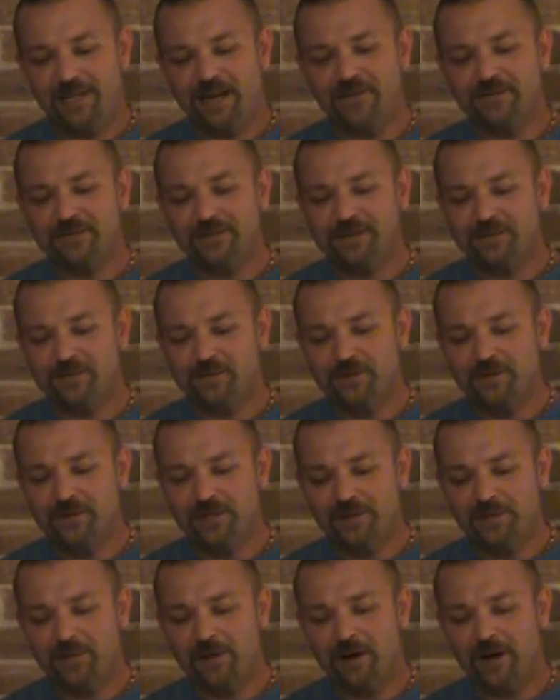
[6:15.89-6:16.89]
I felt a
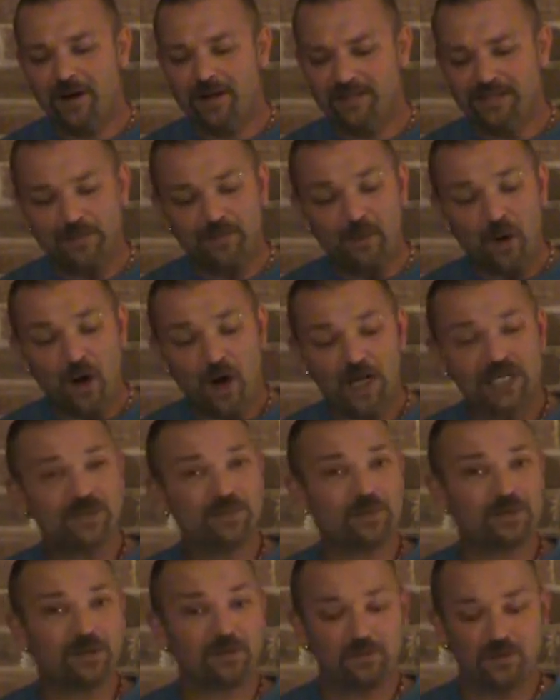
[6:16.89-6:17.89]
million miles and
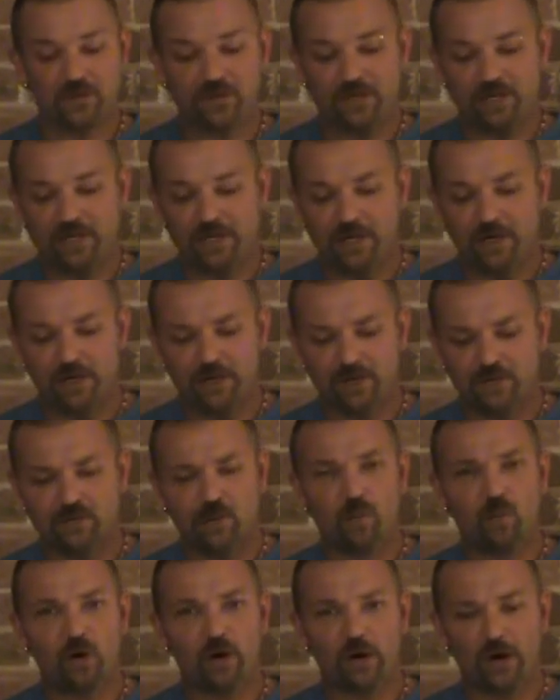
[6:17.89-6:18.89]
possibly a million years
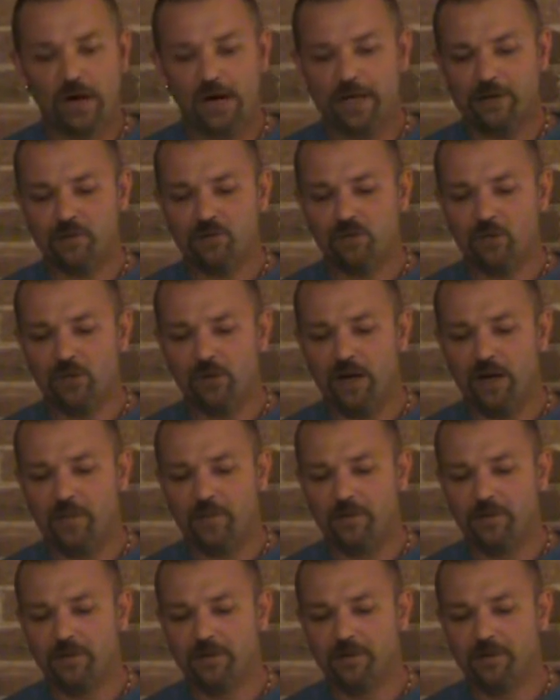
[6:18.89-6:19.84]
from where I had grown up.